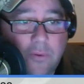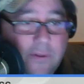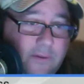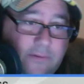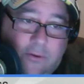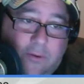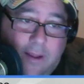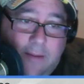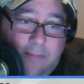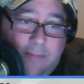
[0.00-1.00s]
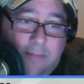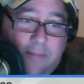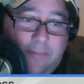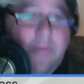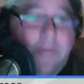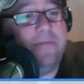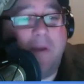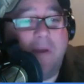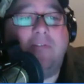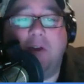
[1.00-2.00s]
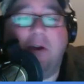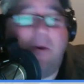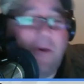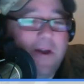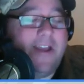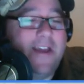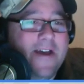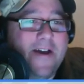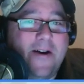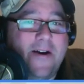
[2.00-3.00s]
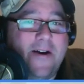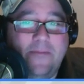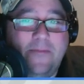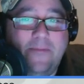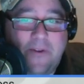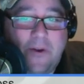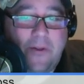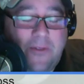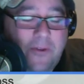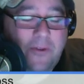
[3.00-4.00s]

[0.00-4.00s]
That's a great piece of information to know if you're out there talking to